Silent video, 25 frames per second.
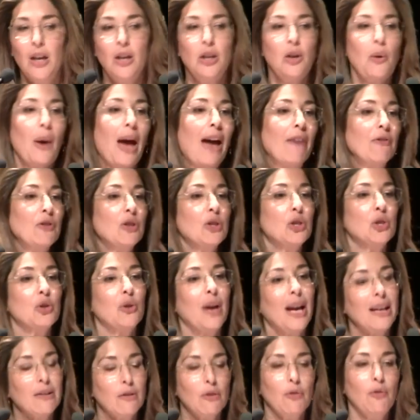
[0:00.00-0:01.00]
You have to
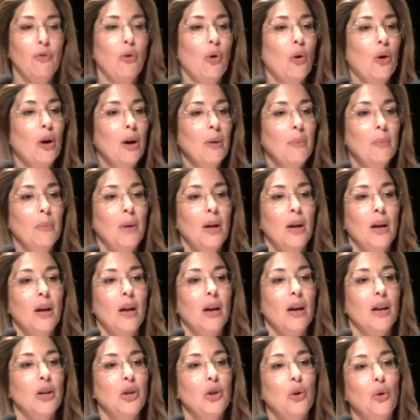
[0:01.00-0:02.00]
transform
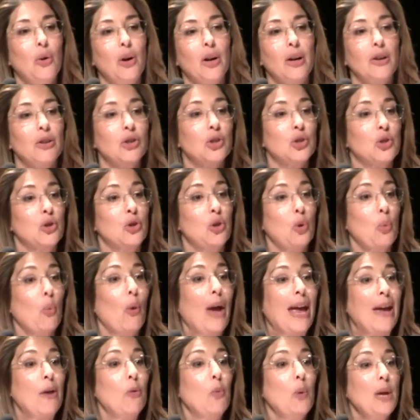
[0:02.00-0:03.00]
the
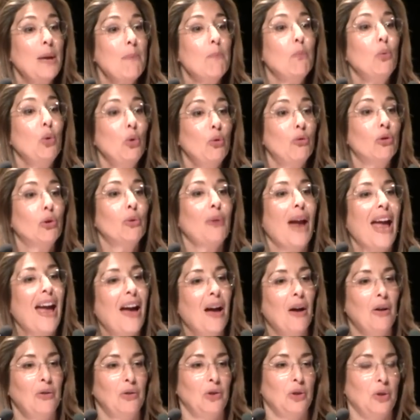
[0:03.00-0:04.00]
way we move
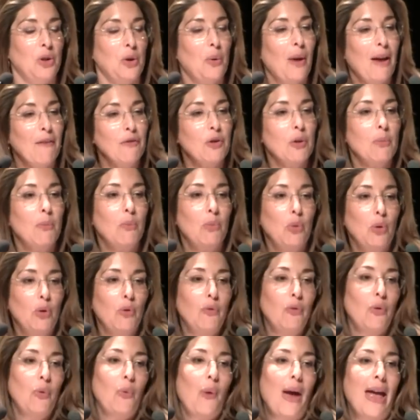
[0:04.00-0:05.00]
around. You have to
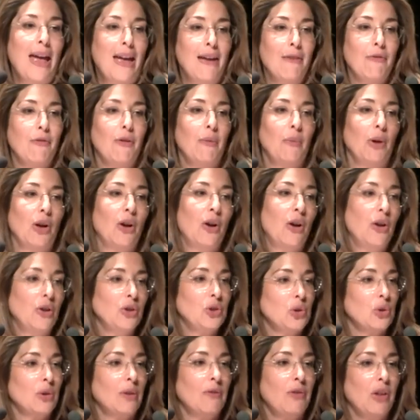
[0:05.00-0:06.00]
move away from a
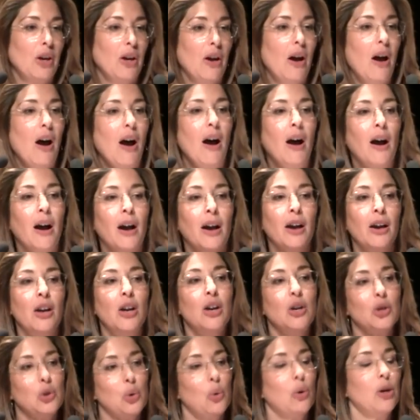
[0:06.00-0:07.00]
culture of the car
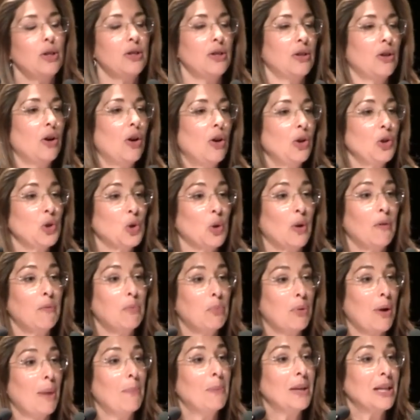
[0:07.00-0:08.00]
towards a culture
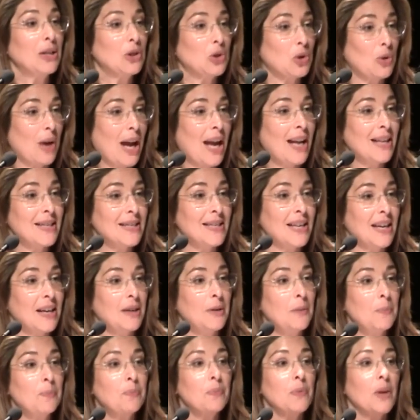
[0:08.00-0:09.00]
of public
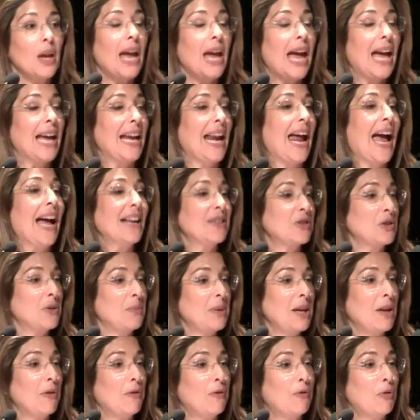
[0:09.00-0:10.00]
transit. It has to
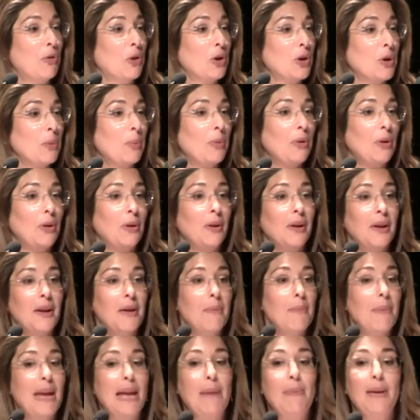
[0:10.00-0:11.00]
be affordable.
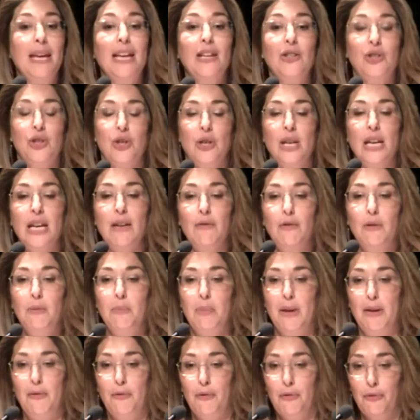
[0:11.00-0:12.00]
Maybe it should
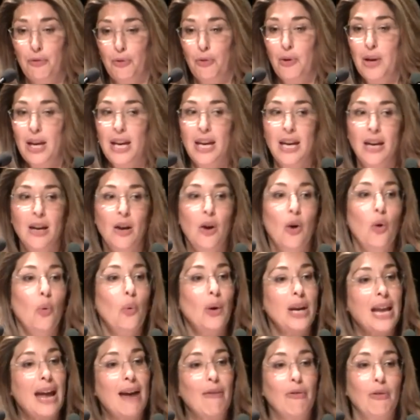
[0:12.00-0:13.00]
even be free.
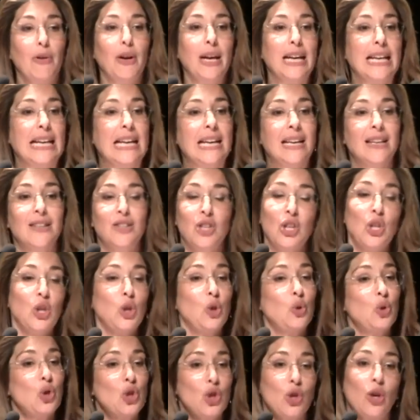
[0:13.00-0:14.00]
Whatever it is,
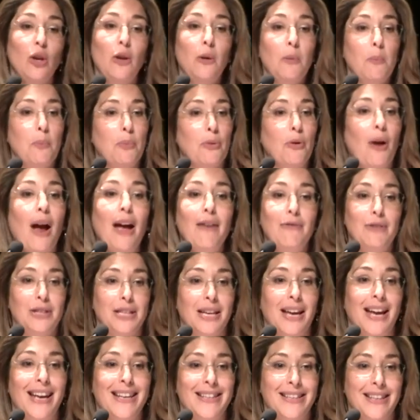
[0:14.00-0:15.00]
you shouldn't
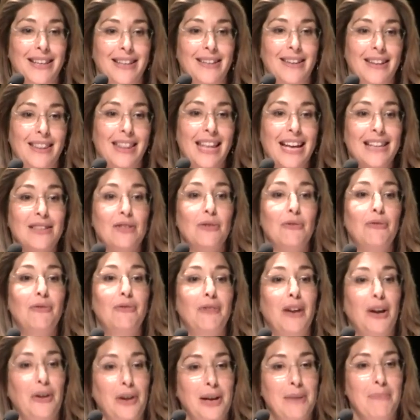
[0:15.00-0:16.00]
privatize it. That's a
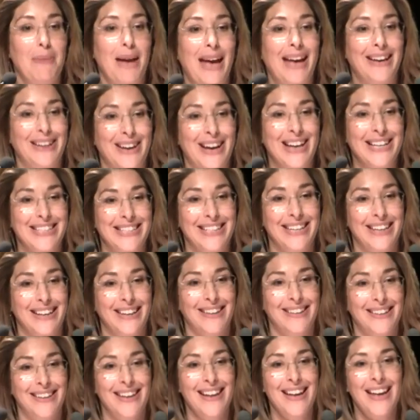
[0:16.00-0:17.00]
very bad
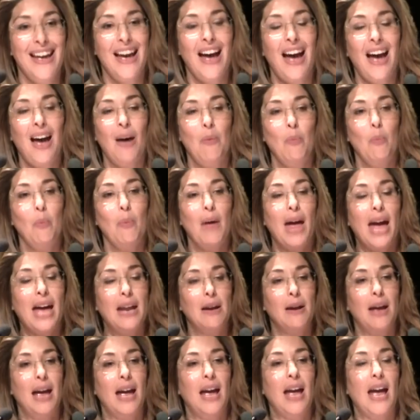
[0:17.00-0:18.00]
idea
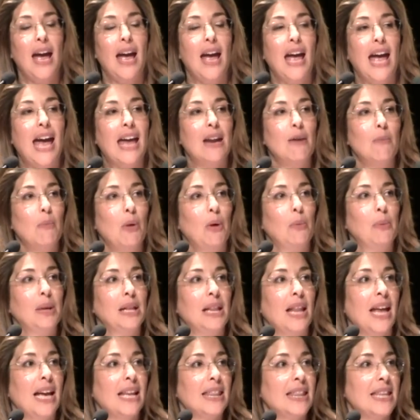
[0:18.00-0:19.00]
at a
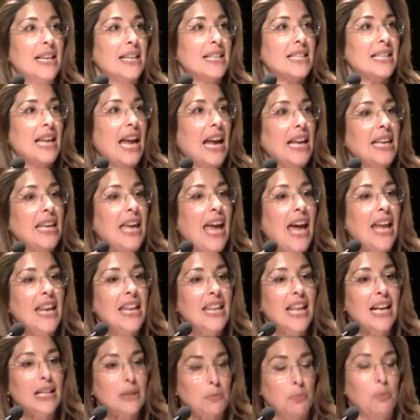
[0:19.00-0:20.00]
moment like this. And
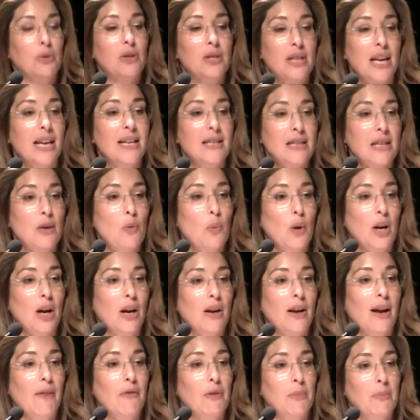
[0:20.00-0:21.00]
yet, that's precisely what
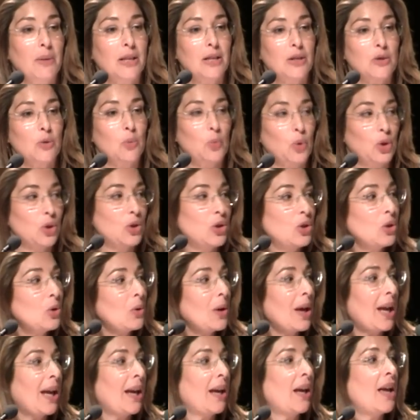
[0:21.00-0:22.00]
our governments were
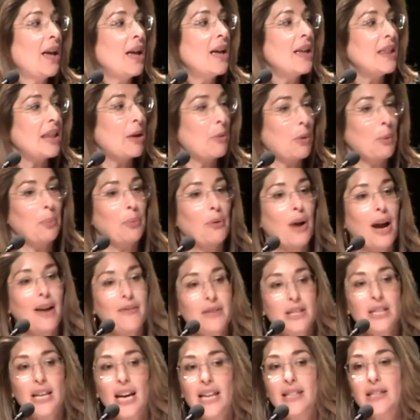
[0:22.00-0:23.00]
doing. They were
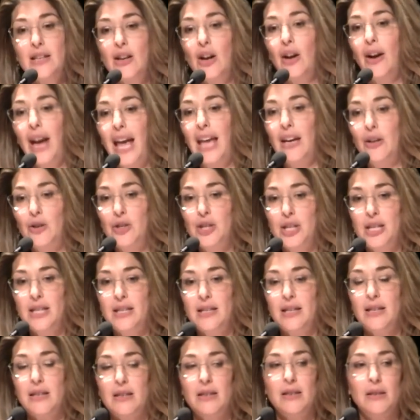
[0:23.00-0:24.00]
privatizing our energy
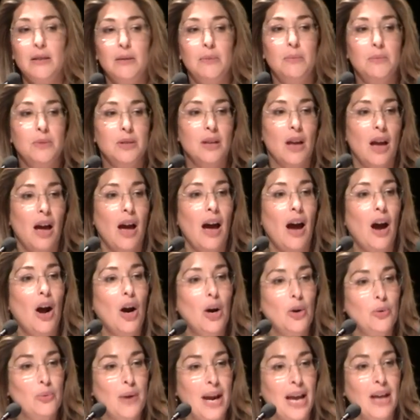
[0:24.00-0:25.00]
systems,
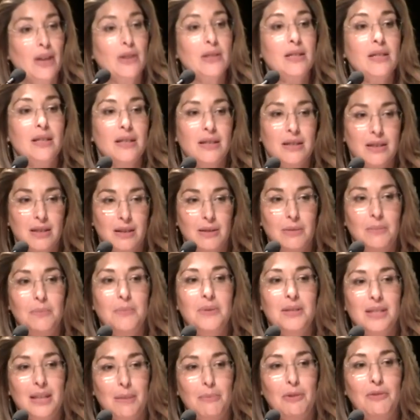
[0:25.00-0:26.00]
our rail
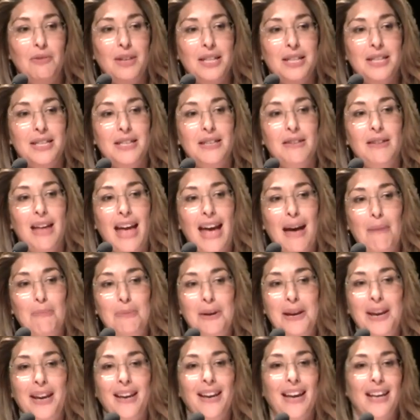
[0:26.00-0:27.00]
systems. Some of it's still
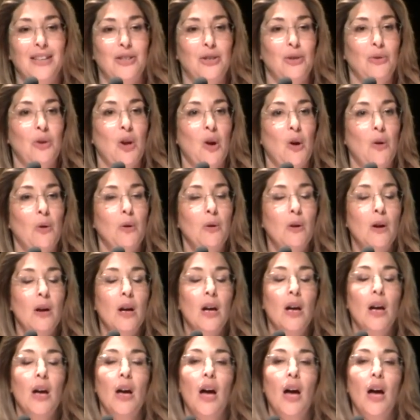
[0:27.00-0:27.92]
happening, as you know.